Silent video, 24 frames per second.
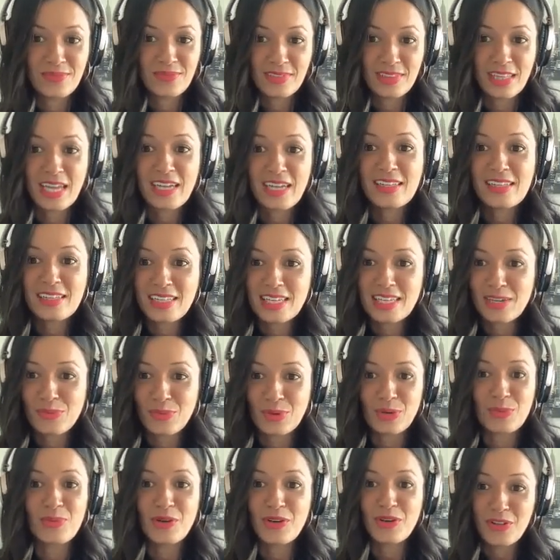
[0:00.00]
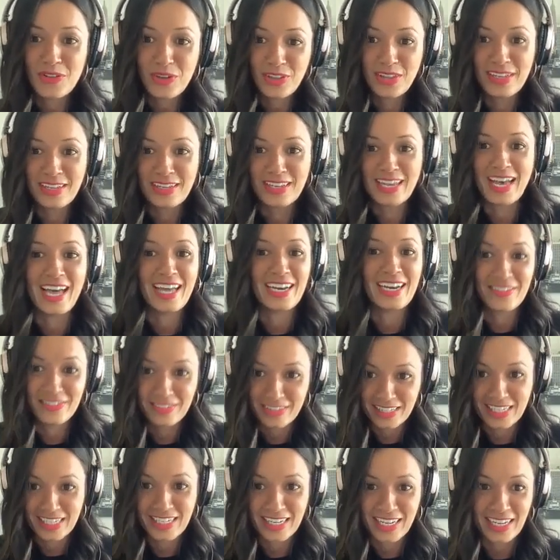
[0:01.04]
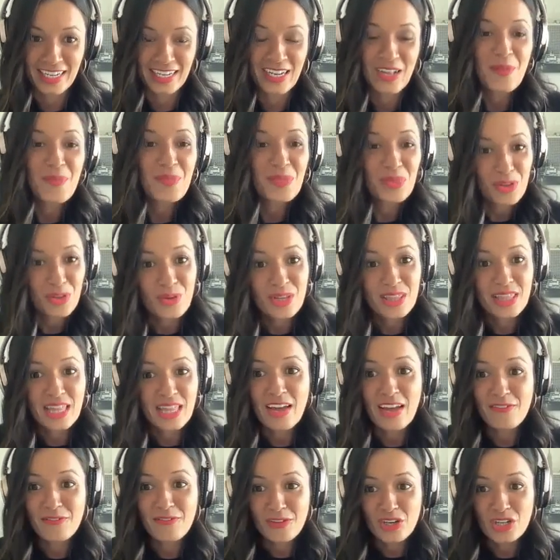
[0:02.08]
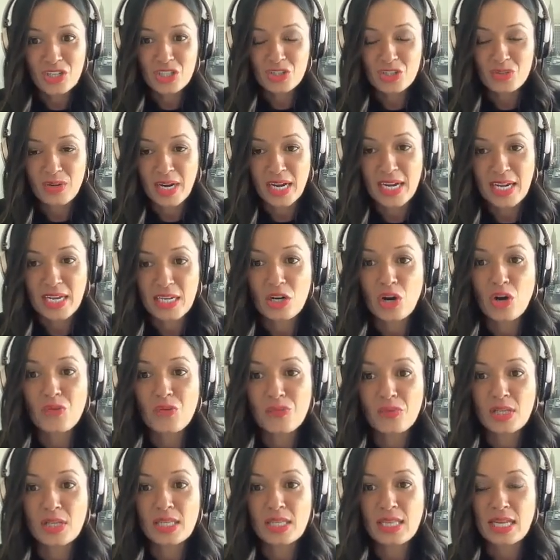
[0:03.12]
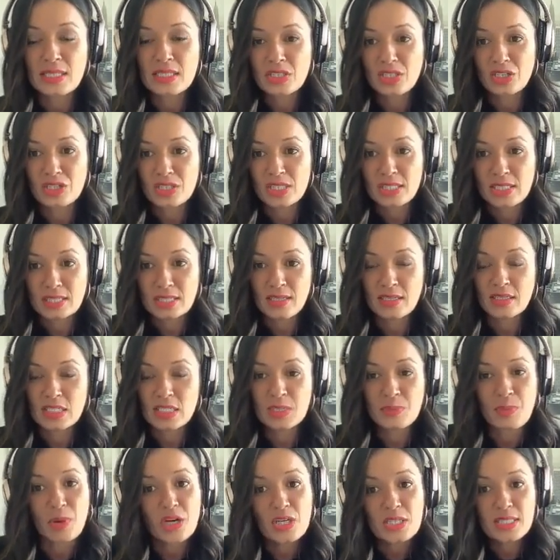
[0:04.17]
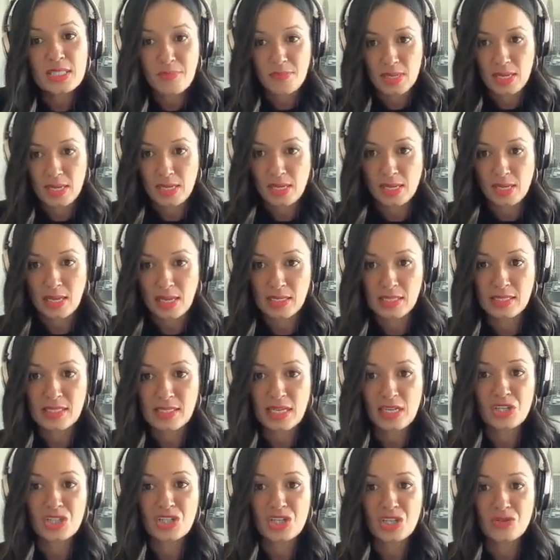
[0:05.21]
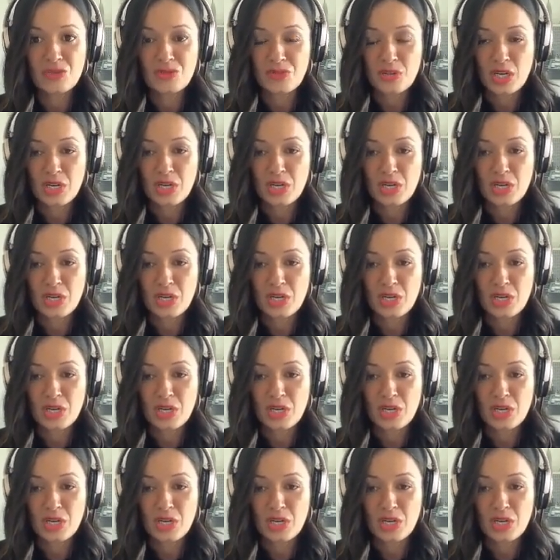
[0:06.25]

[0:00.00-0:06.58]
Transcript: luckily, we're both kind of leading with that first, right? And hopefully that starts to spark something and set a tone for